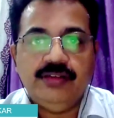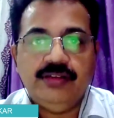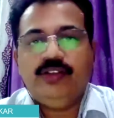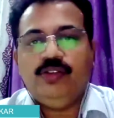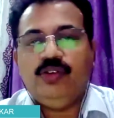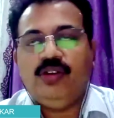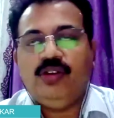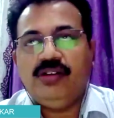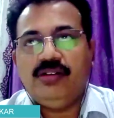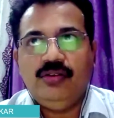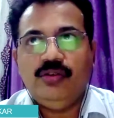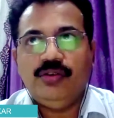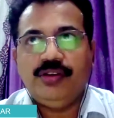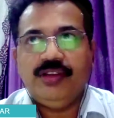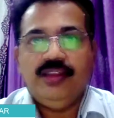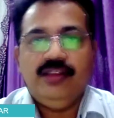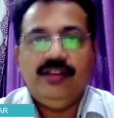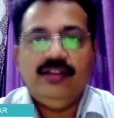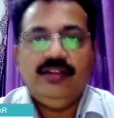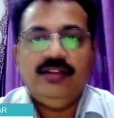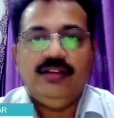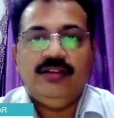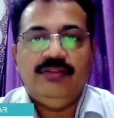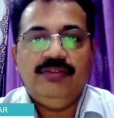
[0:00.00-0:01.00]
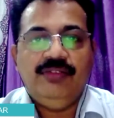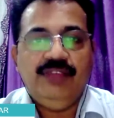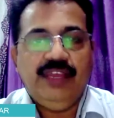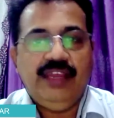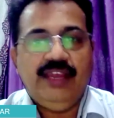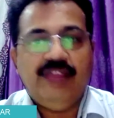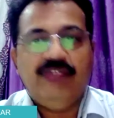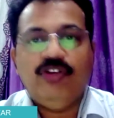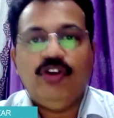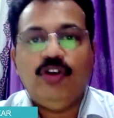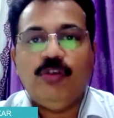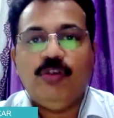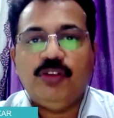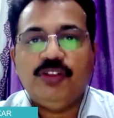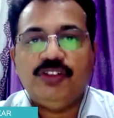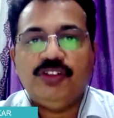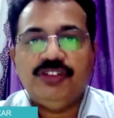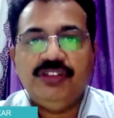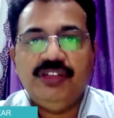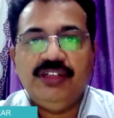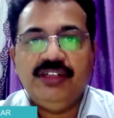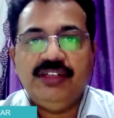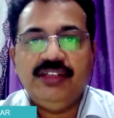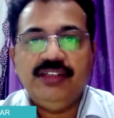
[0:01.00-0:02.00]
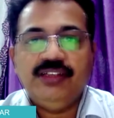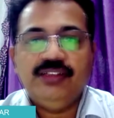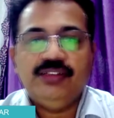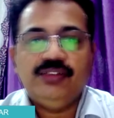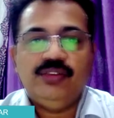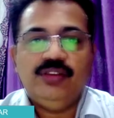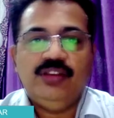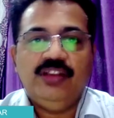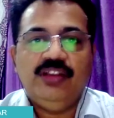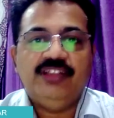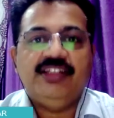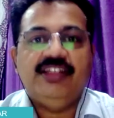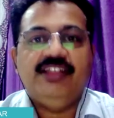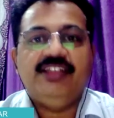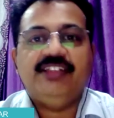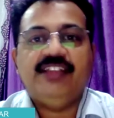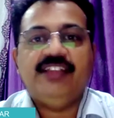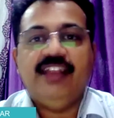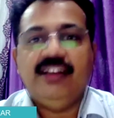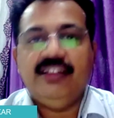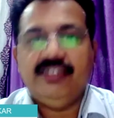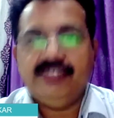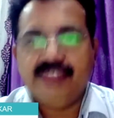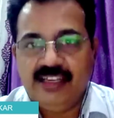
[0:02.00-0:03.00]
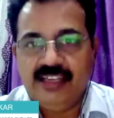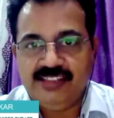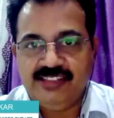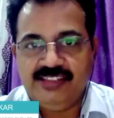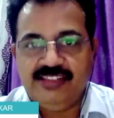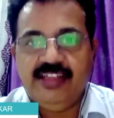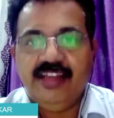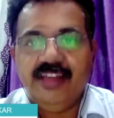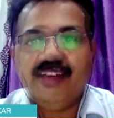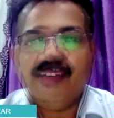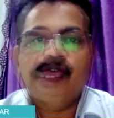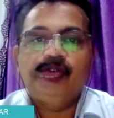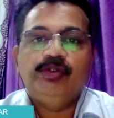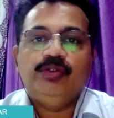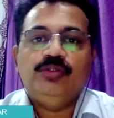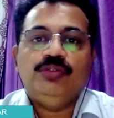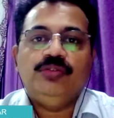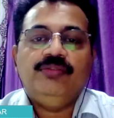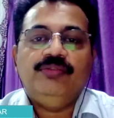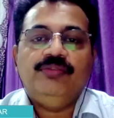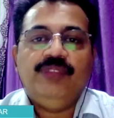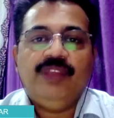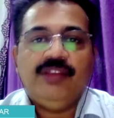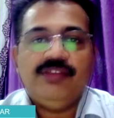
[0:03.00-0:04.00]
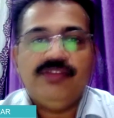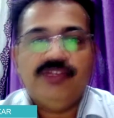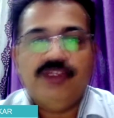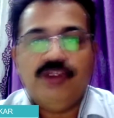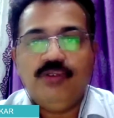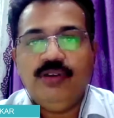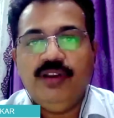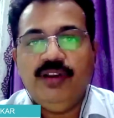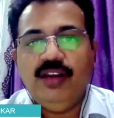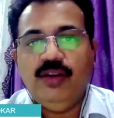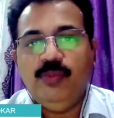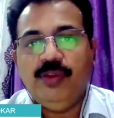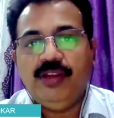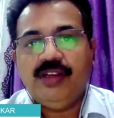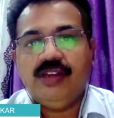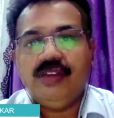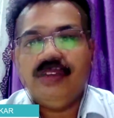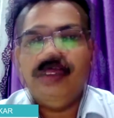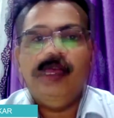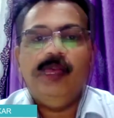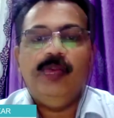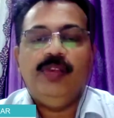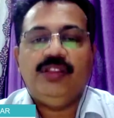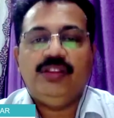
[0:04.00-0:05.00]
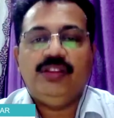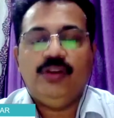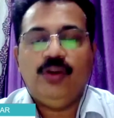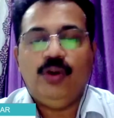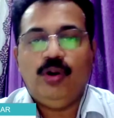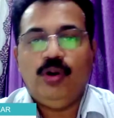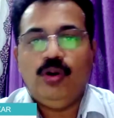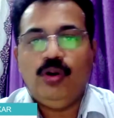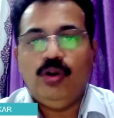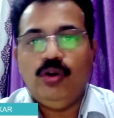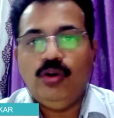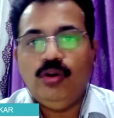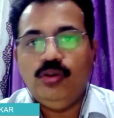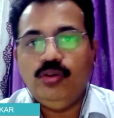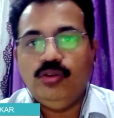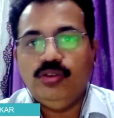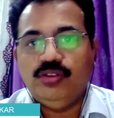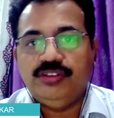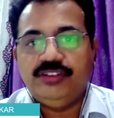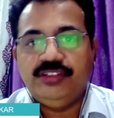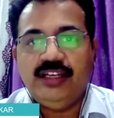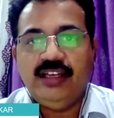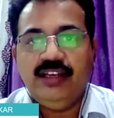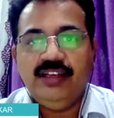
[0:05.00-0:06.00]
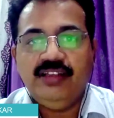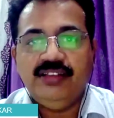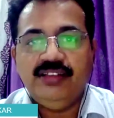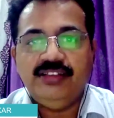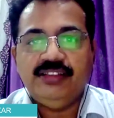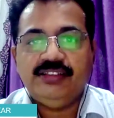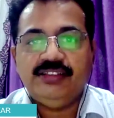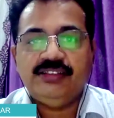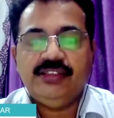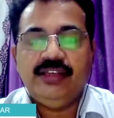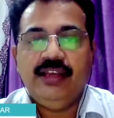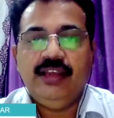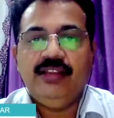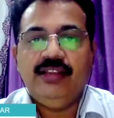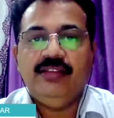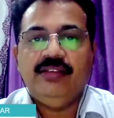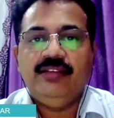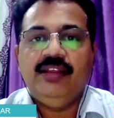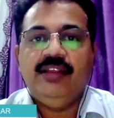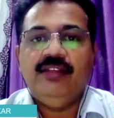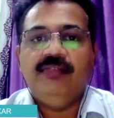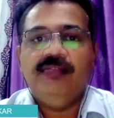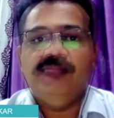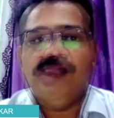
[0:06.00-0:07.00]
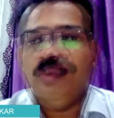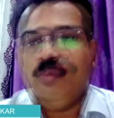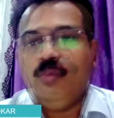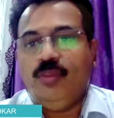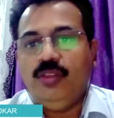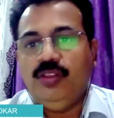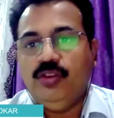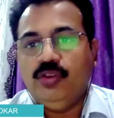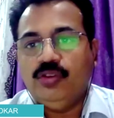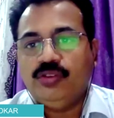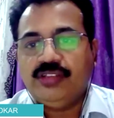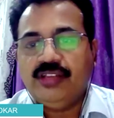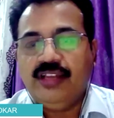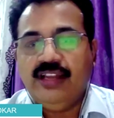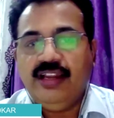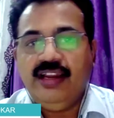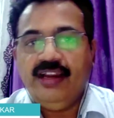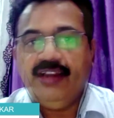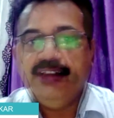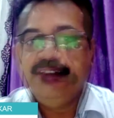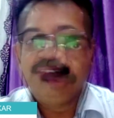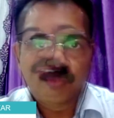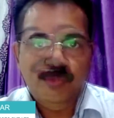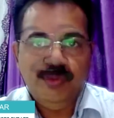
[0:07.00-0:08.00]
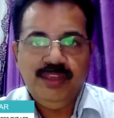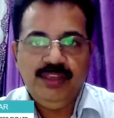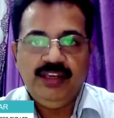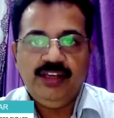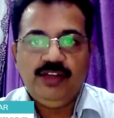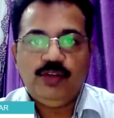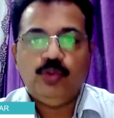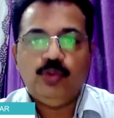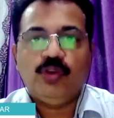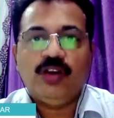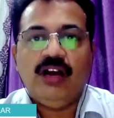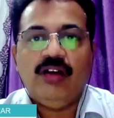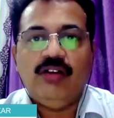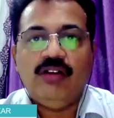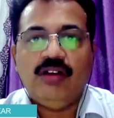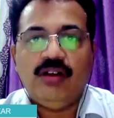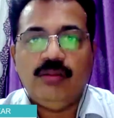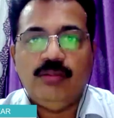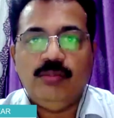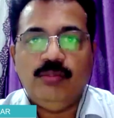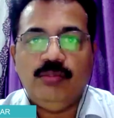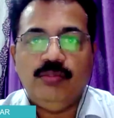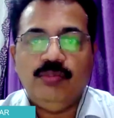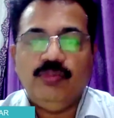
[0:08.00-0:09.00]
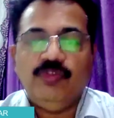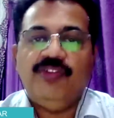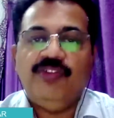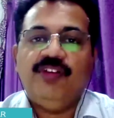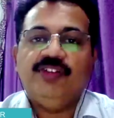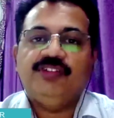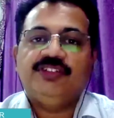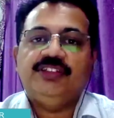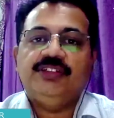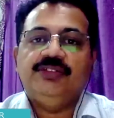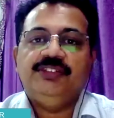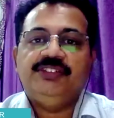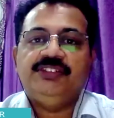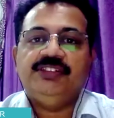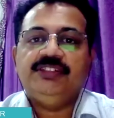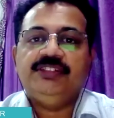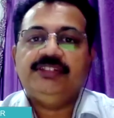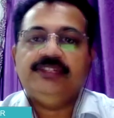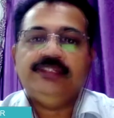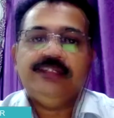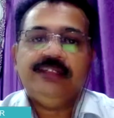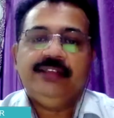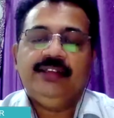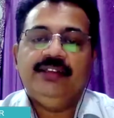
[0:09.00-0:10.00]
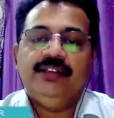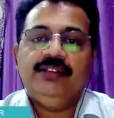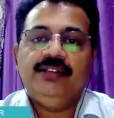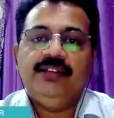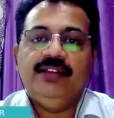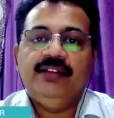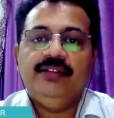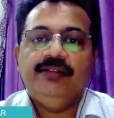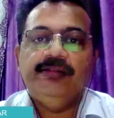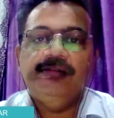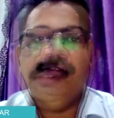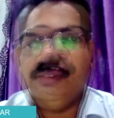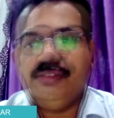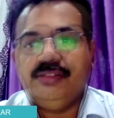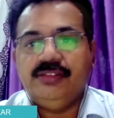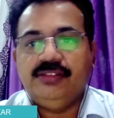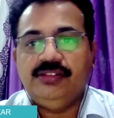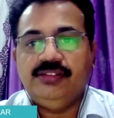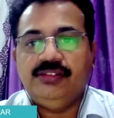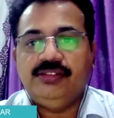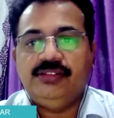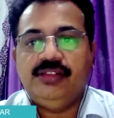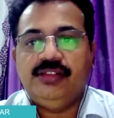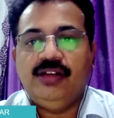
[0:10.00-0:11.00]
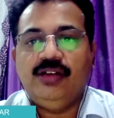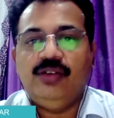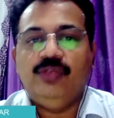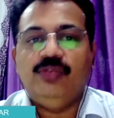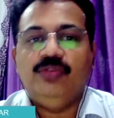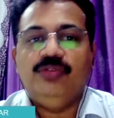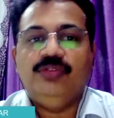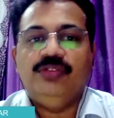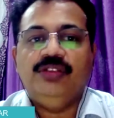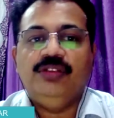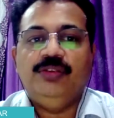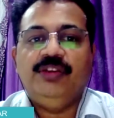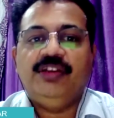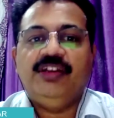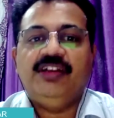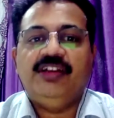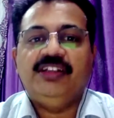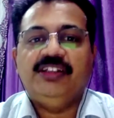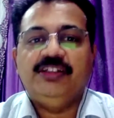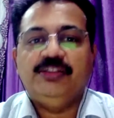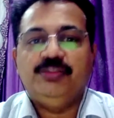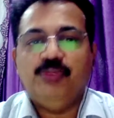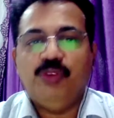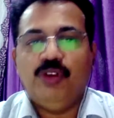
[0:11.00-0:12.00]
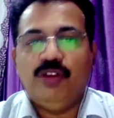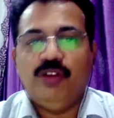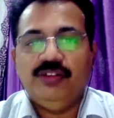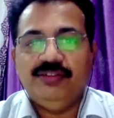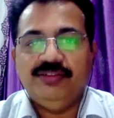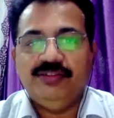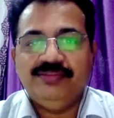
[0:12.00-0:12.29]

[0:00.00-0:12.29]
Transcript: So I thought, okay, now we have an opportunity, so let's encash that. So we have founded Vikat with all those challenges, and then with those clients, we took our buffet of services, and then this is how the Vikat is born.